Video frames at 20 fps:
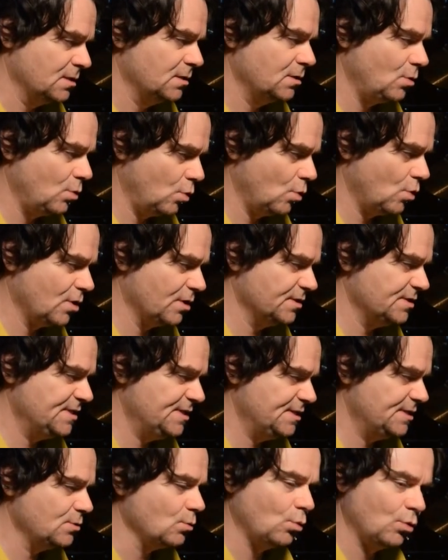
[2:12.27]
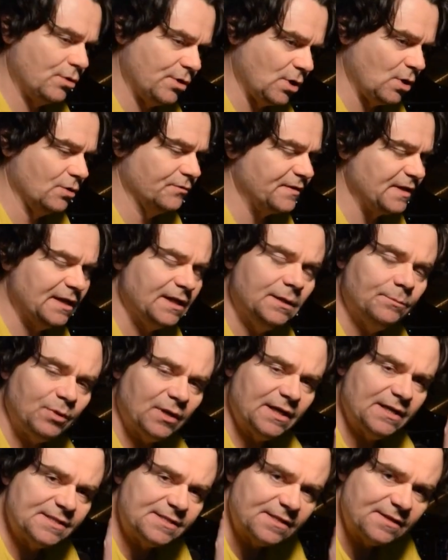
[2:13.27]
chords or note that he
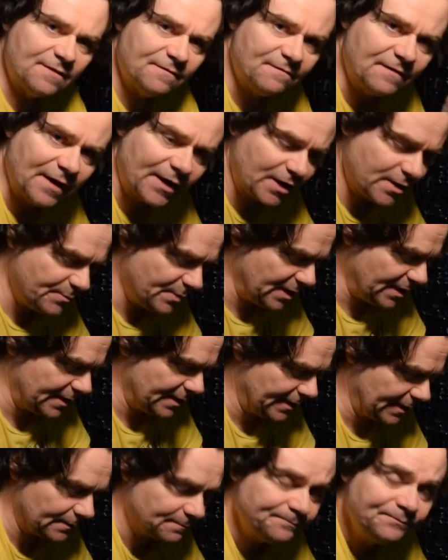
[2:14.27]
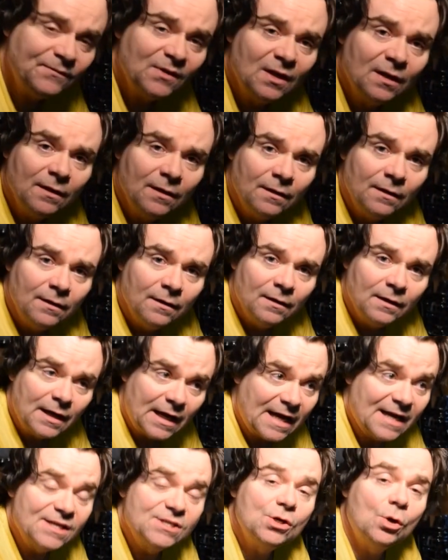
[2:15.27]
plays at the very beginning
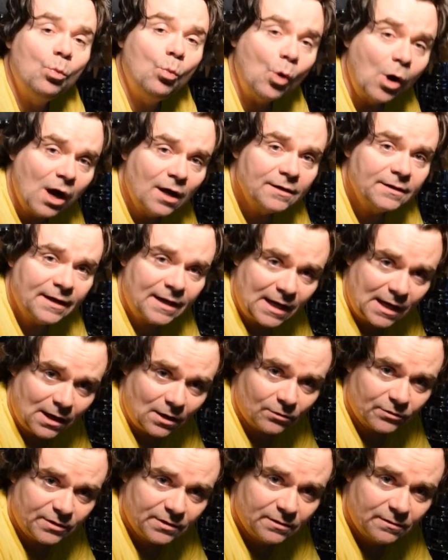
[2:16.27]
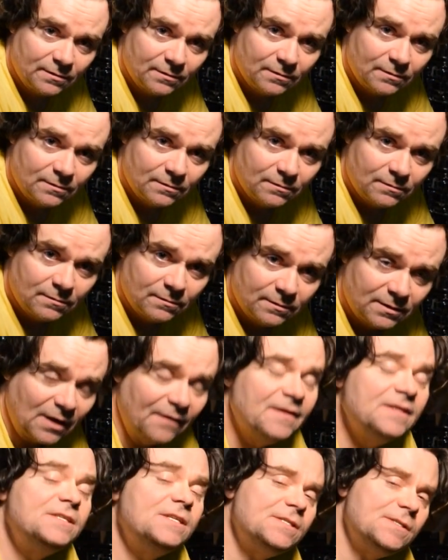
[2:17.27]
as a one count. Now
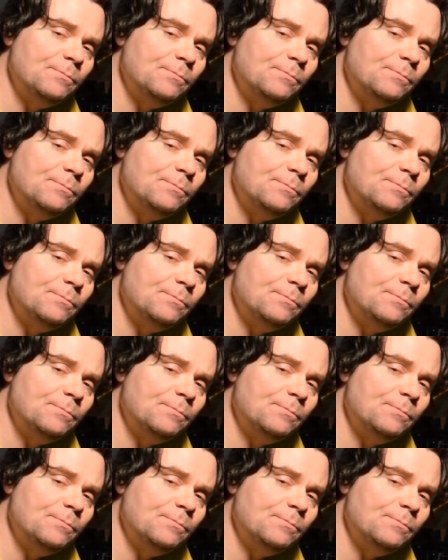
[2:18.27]
this is